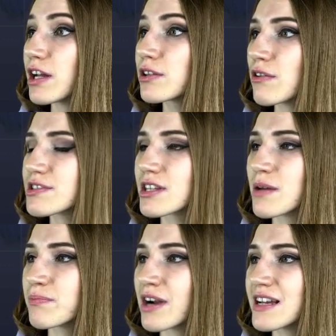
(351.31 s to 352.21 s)
and also the
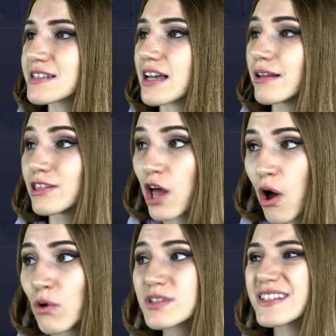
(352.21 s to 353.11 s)
price
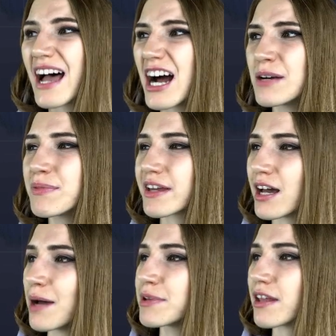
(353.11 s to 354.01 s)
lows are
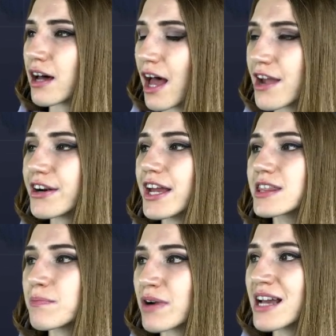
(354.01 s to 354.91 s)
becoming higher, and
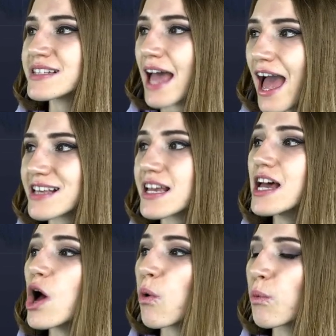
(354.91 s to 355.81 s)
the price has
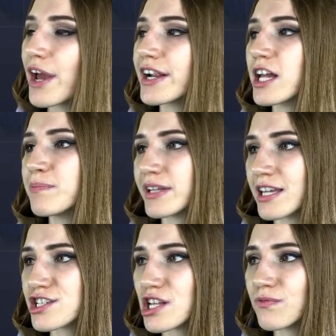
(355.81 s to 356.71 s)
a very good
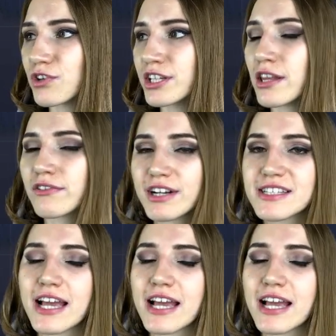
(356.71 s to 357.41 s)
potential for an increase.